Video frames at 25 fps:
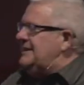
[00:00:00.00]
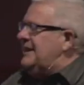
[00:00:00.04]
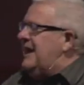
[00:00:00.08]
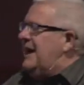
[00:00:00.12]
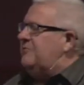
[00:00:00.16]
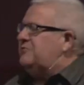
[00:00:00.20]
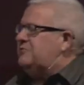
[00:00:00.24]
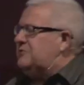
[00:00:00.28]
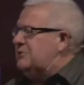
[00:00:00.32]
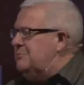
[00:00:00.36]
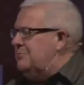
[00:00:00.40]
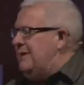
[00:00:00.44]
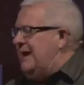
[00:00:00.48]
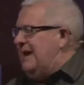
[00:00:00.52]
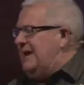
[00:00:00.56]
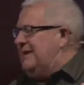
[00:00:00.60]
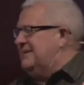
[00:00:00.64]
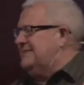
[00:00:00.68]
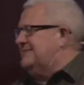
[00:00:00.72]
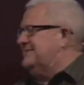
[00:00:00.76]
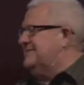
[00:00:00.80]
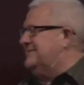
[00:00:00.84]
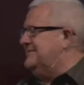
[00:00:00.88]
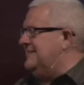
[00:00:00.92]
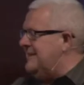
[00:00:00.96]
have to make
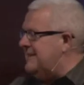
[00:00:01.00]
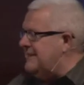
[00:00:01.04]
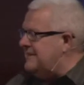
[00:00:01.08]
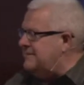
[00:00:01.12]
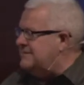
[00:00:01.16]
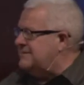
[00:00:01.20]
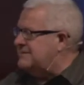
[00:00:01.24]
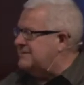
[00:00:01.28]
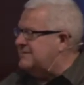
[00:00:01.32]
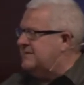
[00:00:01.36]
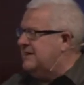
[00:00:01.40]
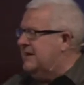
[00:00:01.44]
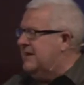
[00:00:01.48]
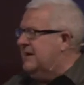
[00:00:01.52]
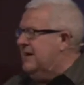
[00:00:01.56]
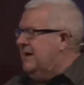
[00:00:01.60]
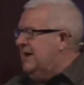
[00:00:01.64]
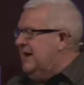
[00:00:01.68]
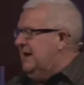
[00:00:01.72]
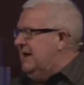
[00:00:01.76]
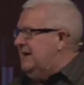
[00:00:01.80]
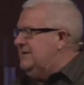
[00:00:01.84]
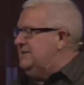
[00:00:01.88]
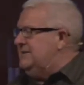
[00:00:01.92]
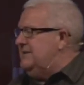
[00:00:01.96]
sense.
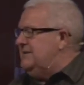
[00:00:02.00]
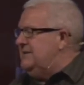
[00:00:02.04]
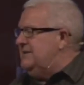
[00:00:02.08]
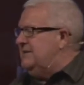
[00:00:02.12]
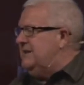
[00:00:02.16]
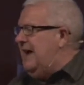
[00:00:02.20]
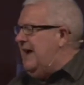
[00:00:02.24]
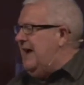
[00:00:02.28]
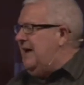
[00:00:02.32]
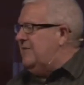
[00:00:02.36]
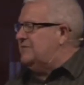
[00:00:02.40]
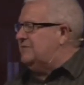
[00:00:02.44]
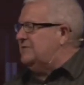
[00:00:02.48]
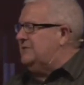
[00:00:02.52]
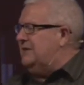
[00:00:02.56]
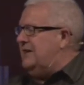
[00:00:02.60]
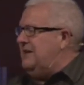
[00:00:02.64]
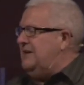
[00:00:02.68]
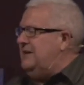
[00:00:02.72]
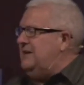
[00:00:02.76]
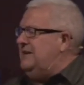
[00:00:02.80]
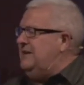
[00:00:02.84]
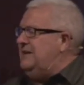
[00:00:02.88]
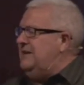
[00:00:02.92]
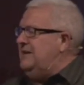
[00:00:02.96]
They
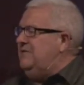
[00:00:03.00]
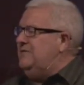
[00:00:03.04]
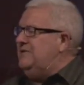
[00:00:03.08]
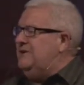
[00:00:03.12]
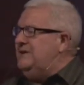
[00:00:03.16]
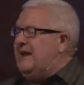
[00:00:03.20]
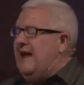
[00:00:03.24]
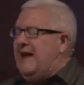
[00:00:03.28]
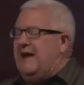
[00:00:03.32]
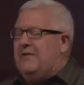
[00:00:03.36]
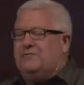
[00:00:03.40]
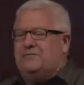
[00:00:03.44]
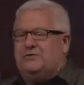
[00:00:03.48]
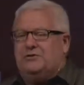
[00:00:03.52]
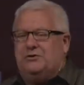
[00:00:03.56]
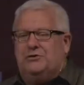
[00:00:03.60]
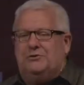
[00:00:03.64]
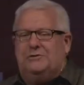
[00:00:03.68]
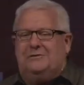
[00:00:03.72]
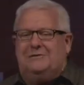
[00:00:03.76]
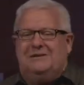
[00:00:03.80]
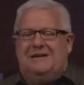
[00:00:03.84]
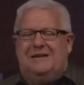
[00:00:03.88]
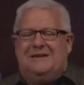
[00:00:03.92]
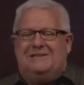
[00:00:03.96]
didn't even have
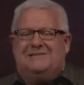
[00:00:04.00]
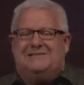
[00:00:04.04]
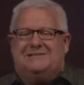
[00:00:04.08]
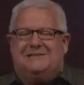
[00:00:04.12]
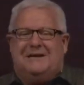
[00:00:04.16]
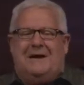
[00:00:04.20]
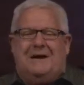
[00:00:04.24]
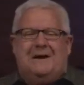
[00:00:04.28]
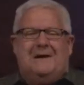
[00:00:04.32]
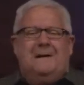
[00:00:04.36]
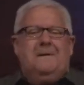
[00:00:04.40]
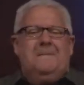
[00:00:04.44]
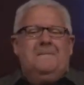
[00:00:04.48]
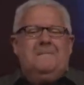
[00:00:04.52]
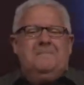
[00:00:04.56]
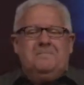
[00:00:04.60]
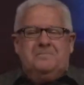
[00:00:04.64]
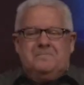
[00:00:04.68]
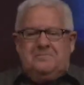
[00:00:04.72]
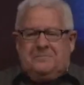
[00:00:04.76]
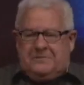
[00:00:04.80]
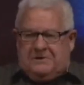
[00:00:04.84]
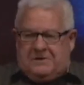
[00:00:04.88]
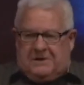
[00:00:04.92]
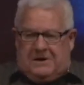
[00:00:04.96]
to, let's say,
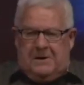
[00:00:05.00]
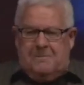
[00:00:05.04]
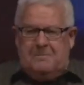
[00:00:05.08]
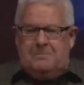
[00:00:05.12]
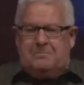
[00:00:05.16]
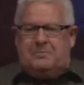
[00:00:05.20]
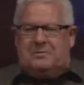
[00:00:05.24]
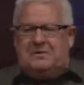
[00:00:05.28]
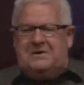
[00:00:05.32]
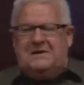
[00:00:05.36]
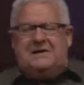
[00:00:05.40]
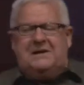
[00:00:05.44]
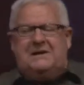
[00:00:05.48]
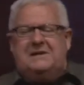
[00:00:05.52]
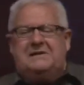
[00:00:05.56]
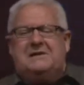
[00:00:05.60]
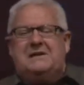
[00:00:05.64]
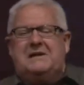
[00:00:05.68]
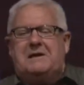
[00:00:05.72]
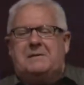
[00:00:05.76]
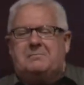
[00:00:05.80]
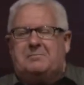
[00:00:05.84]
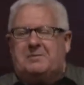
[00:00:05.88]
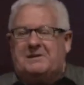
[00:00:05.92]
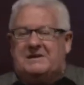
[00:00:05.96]

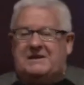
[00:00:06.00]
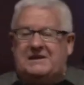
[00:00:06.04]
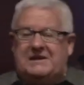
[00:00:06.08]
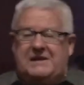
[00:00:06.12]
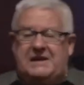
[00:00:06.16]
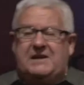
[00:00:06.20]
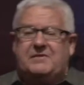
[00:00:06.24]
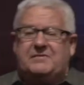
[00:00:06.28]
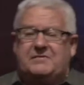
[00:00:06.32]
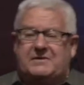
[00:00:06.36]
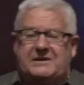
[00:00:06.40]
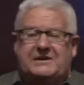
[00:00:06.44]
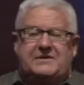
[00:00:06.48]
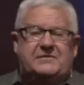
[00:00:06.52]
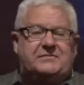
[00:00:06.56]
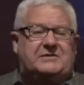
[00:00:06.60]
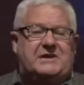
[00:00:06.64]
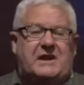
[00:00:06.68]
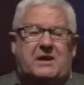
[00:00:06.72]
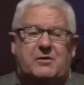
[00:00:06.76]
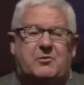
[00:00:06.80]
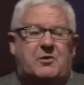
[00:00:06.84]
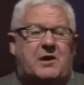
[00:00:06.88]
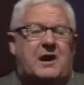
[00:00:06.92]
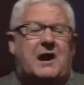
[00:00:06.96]
completely believe it if
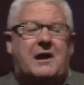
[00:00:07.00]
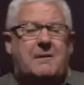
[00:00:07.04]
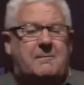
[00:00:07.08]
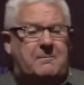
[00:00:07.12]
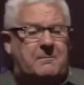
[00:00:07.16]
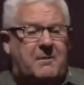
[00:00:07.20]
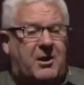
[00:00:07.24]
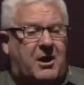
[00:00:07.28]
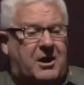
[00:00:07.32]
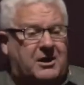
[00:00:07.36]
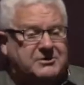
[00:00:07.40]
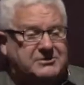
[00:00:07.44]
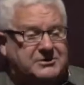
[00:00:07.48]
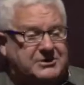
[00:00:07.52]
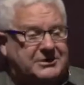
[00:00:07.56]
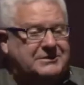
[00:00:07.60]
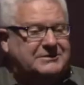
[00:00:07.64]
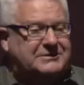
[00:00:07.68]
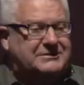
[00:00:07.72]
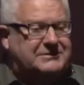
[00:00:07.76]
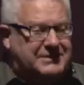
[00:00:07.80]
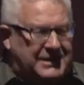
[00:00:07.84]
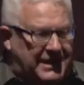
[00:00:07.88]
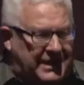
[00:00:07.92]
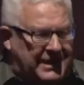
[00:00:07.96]
they were out
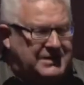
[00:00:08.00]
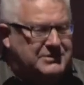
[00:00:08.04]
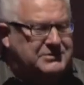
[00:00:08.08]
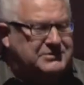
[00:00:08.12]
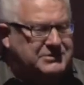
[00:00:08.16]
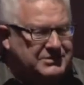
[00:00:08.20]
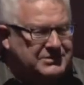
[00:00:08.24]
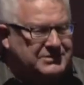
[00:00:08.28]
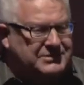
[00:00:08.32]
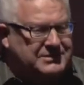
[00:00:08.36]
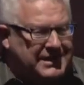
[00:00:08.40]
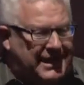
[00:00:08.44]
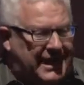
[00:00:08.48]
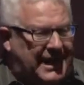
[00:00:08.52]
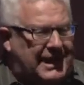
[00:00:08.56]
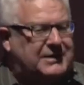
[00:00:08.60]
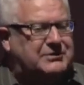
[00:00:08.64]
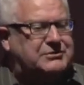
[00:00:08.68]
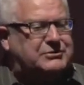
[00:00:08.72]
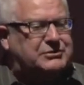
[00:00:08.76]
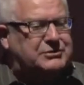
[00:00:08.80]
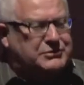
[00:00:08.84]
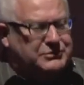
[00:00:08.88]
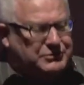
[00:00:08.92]
marching. They just had to